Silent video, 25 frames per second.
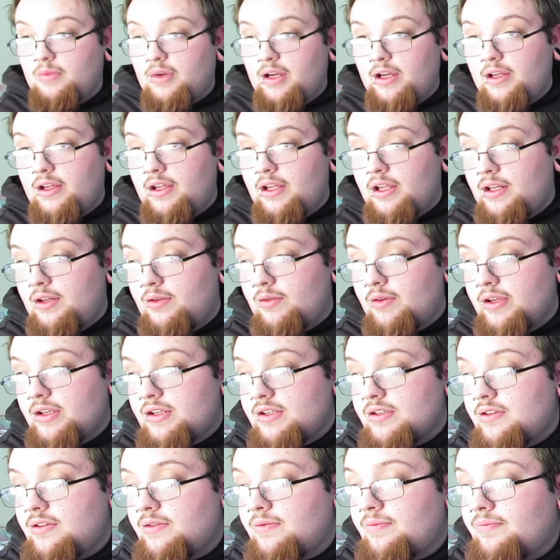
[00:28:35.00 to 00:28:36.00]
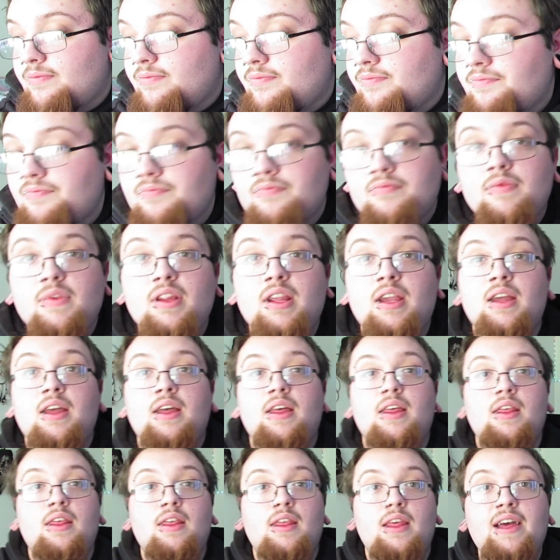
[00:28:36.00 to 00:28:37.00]
But anyways,
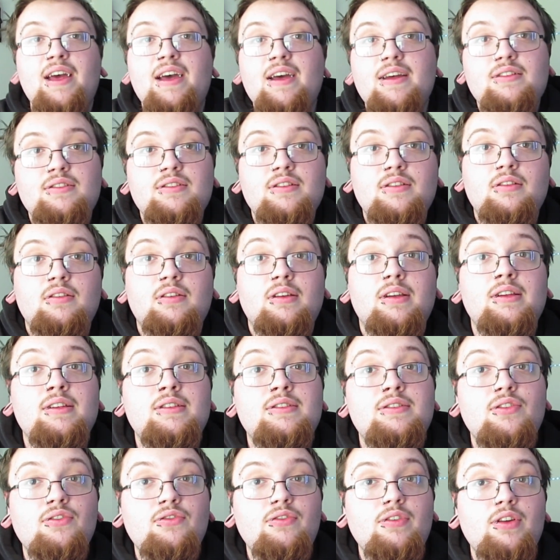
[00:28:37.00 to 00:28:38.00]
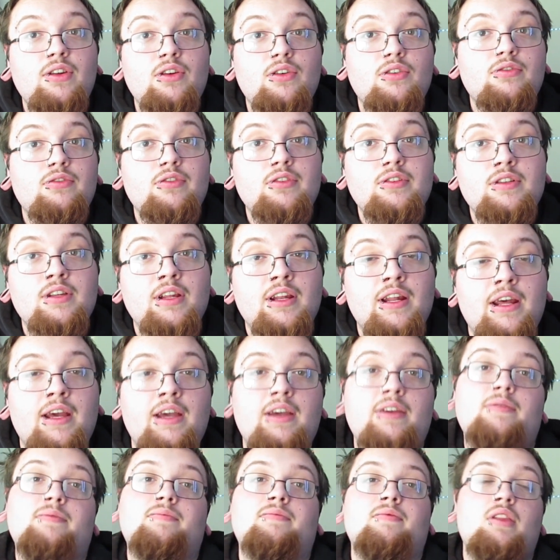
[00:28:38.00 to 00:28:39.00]
that is the video for today.
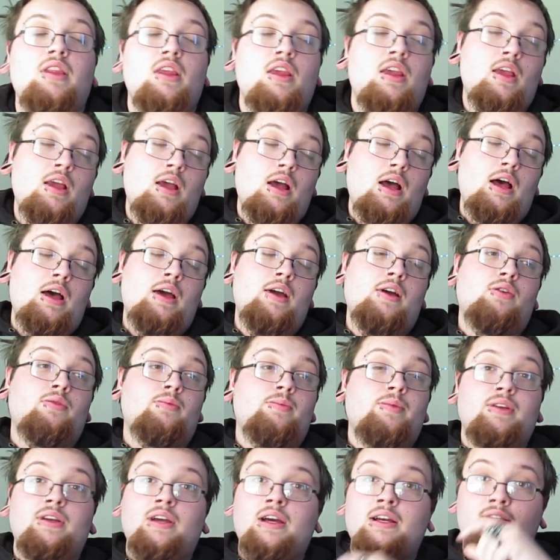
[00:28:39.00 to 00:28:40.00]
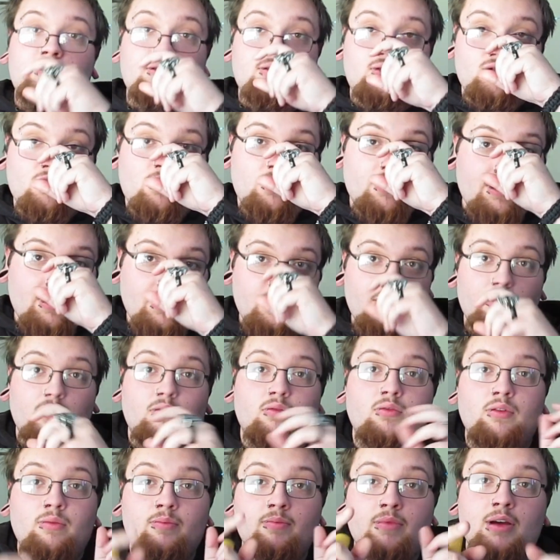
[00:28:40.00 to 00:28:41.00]
I hope you guys enjoyed it.
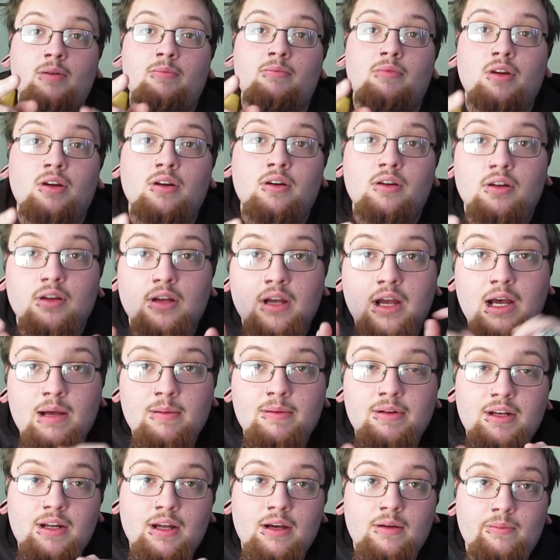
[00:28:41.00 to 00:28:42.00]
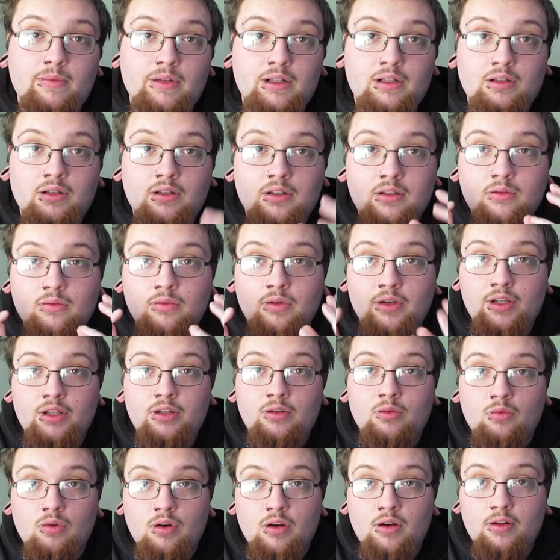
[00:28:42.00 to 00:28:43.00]
Remember, comment down below what
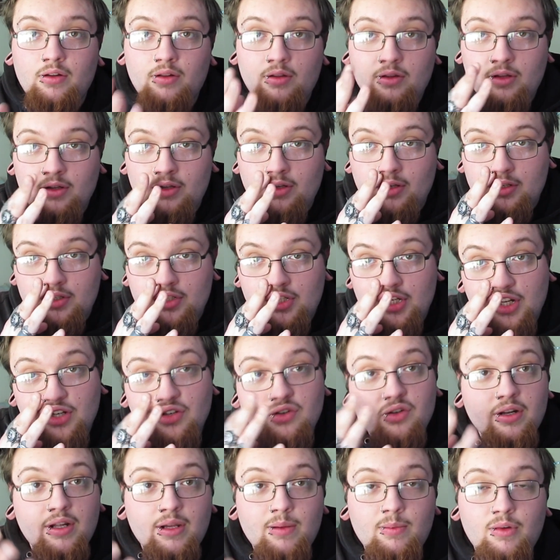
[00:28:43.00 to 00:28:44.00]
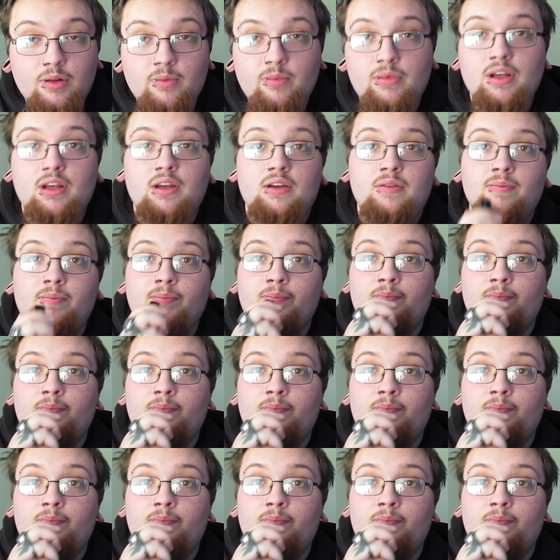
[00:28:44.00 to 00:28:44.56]
you want the channel name to be.